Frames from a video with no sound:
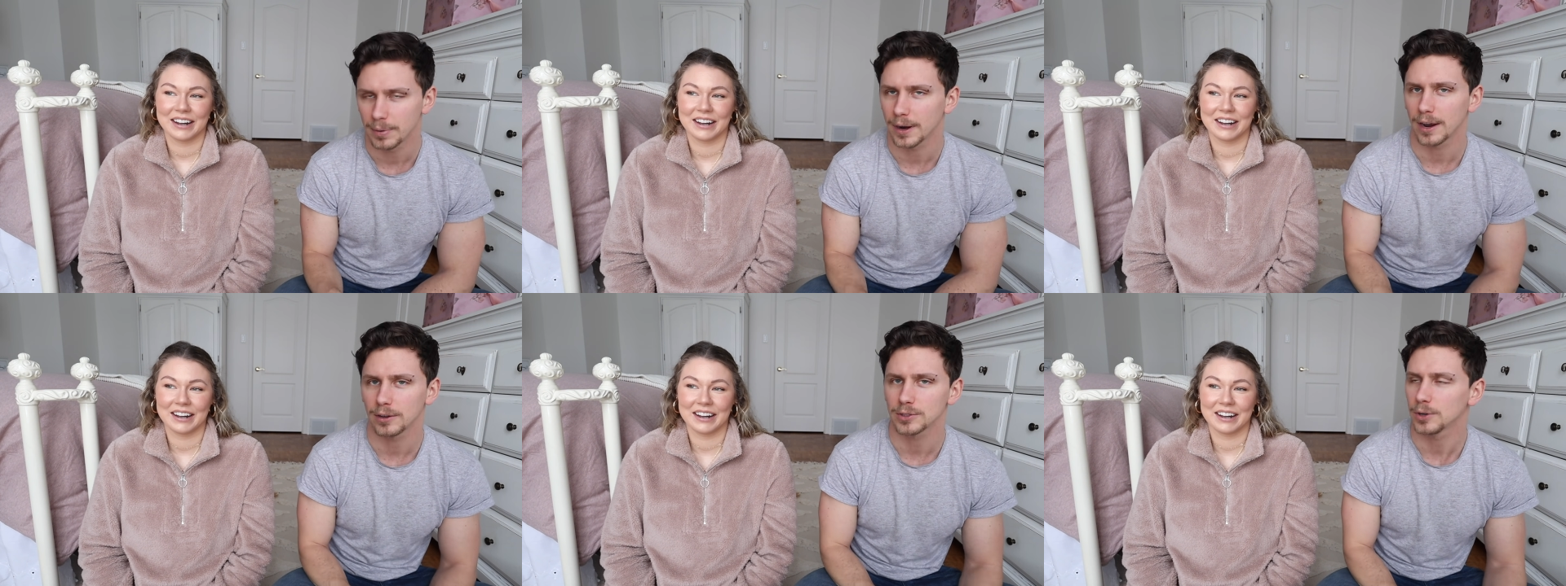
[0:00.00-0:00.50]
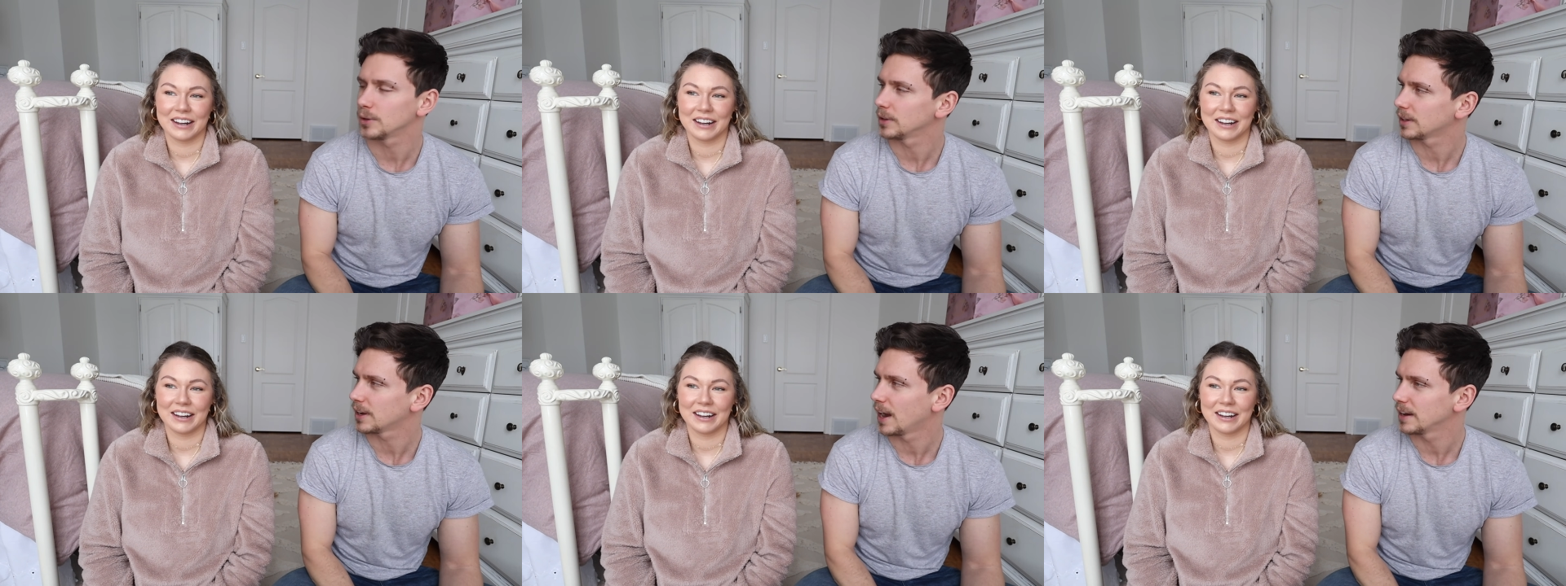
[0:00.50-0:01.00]
Speaker 1: but I also
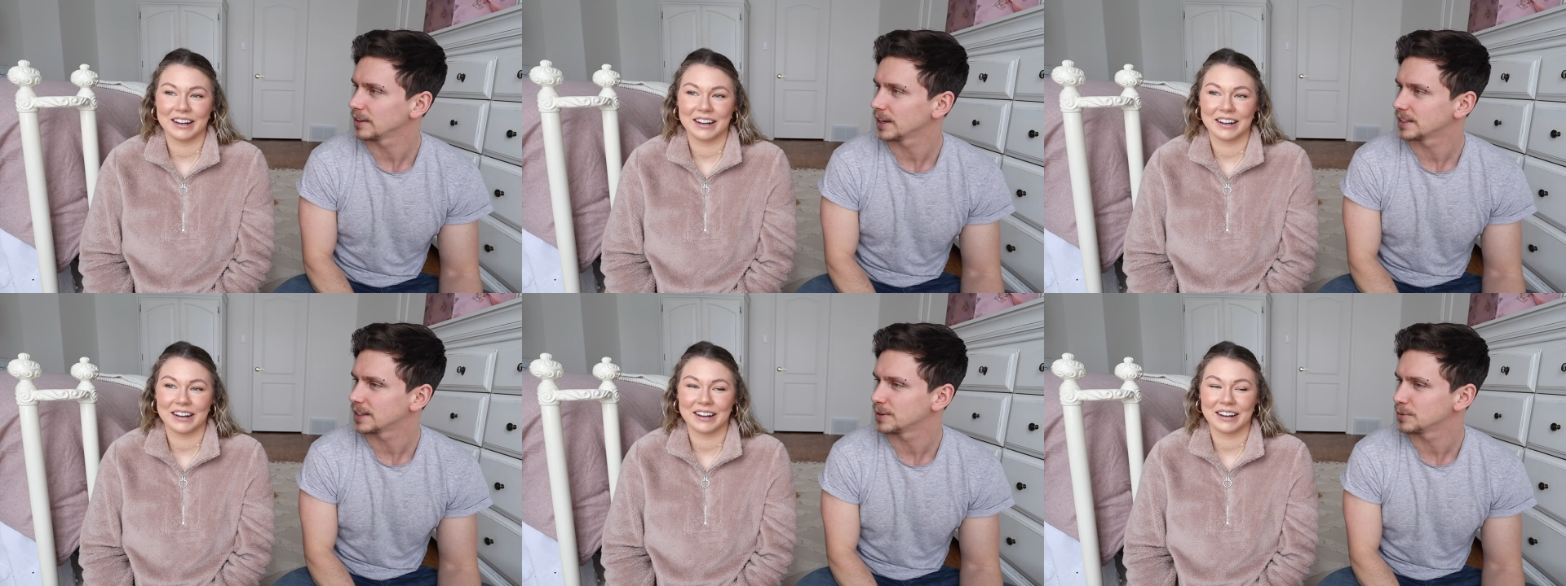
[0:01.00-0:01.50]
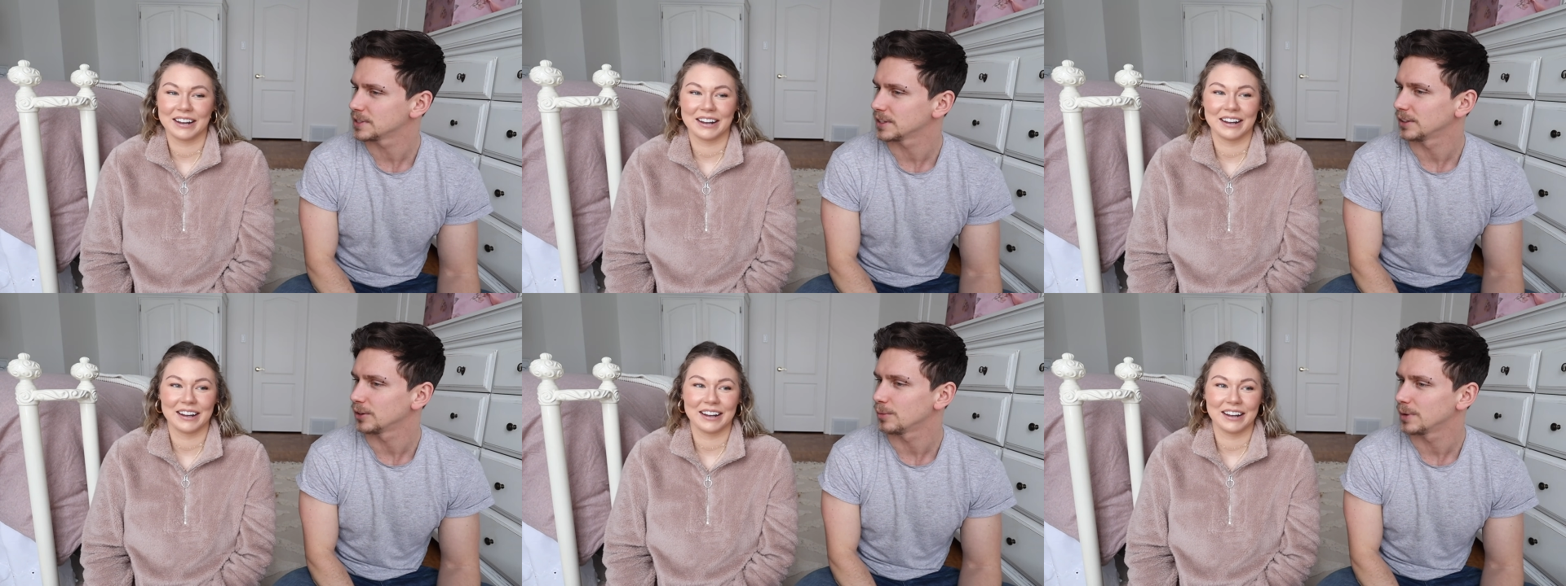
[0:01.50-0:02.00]
kind of liked that it was a
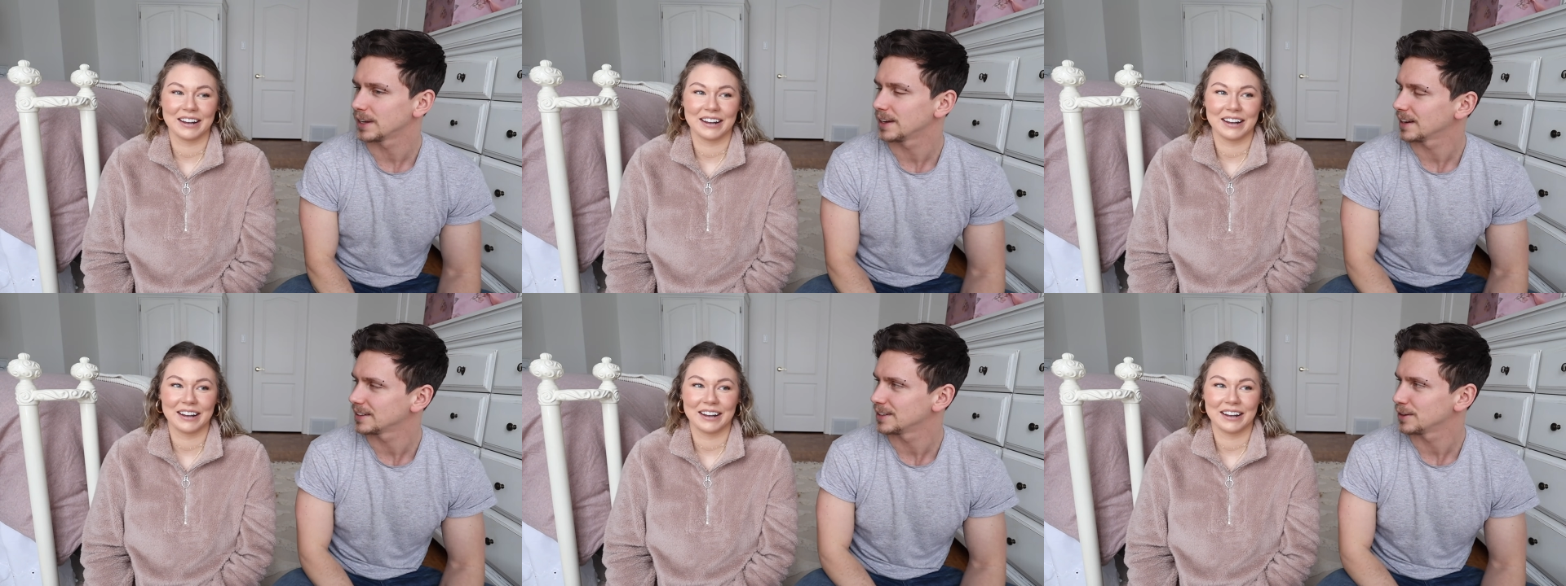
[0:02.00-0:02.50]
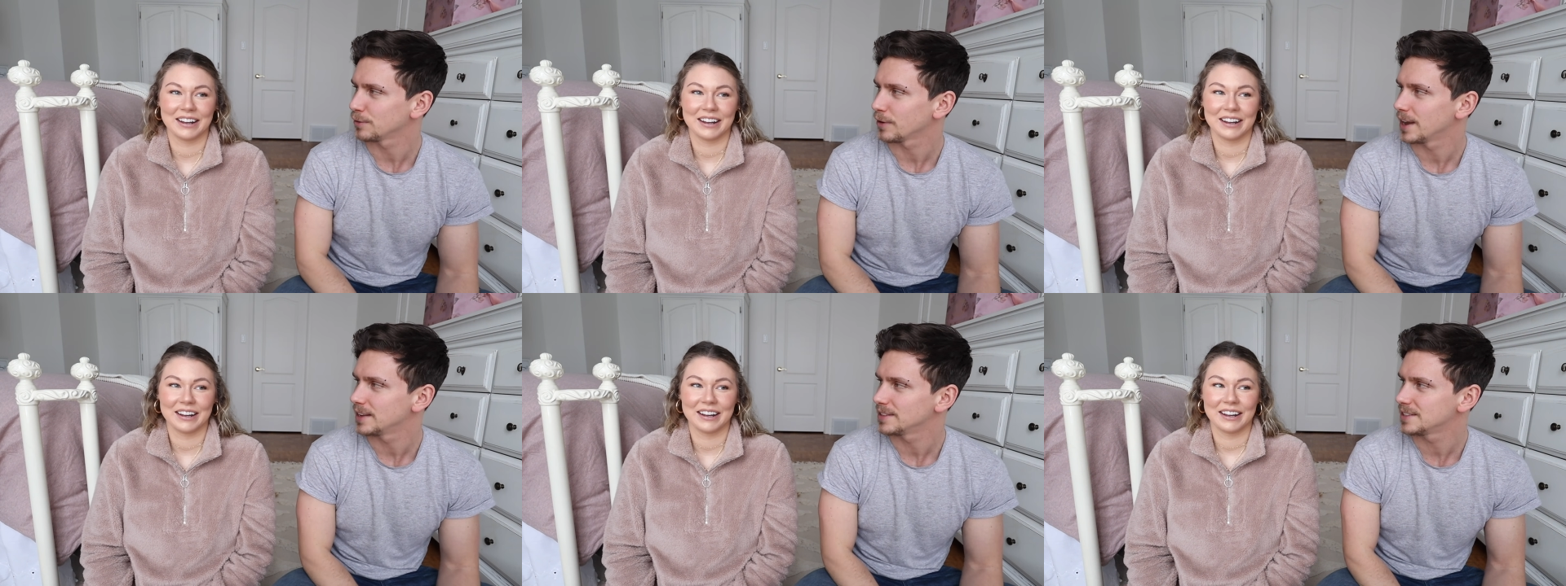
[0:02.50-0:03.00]
little bit connected to
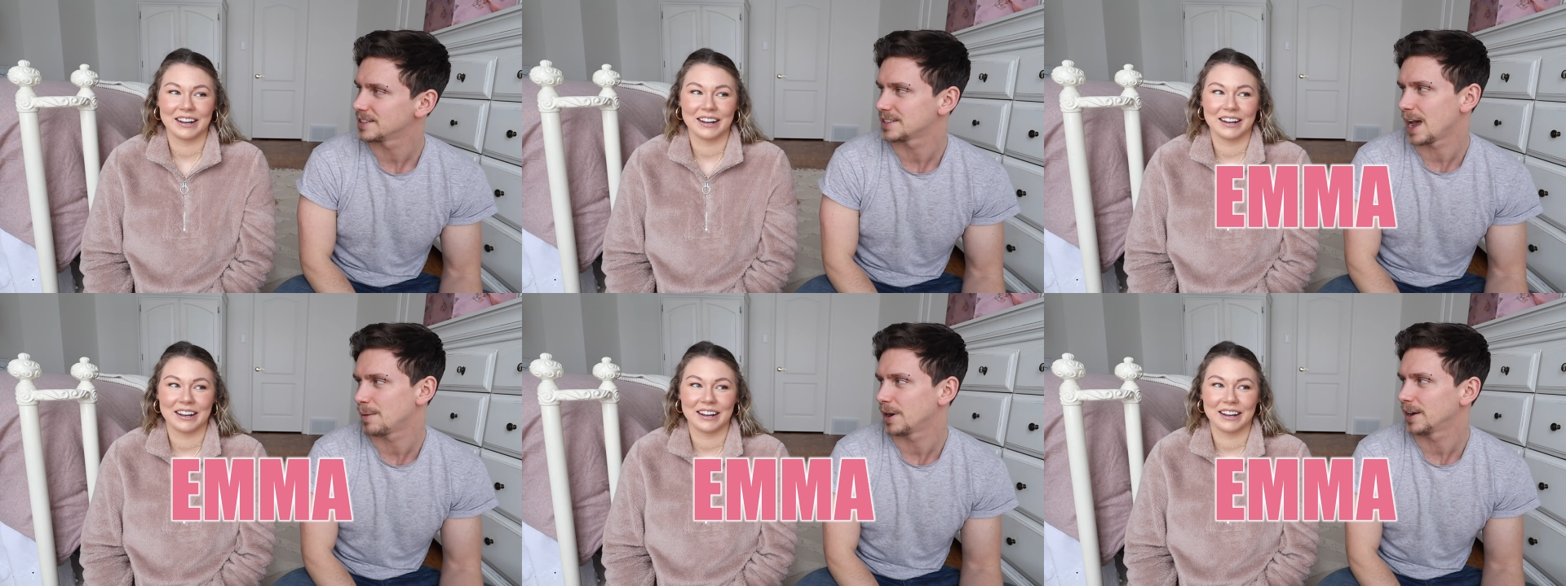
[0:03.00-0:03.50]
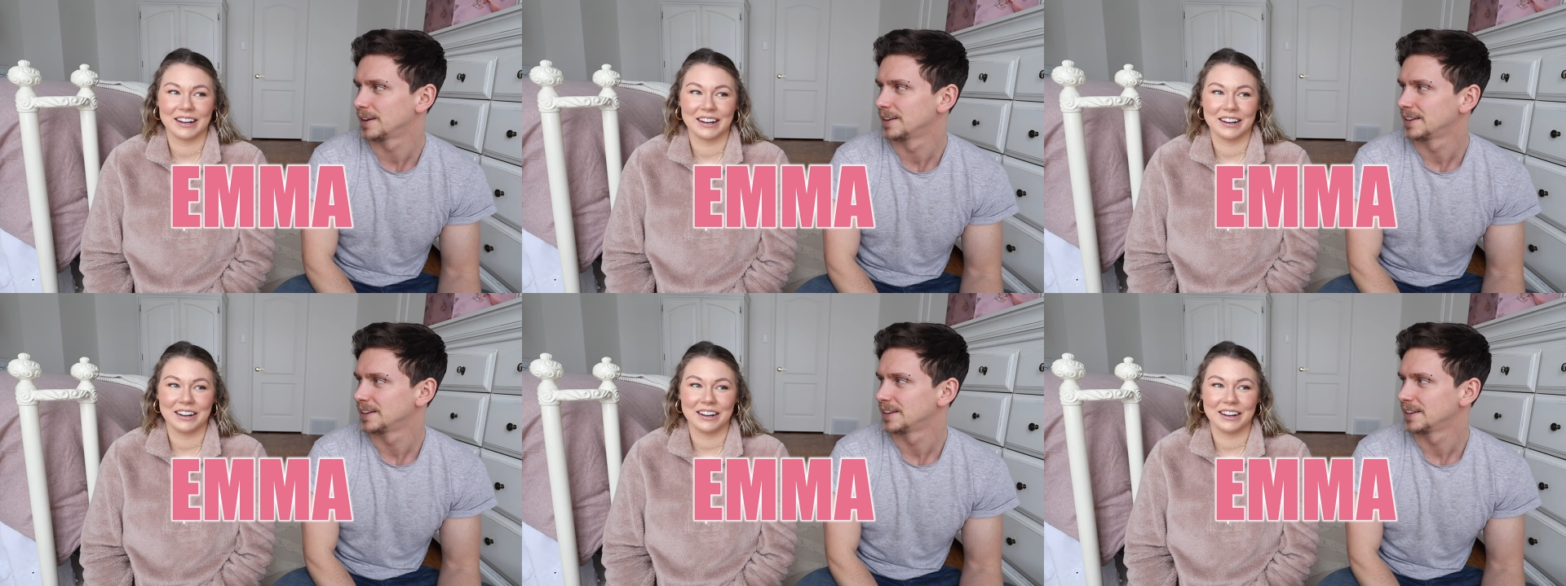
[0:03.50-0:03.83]
Friends. It's Emma.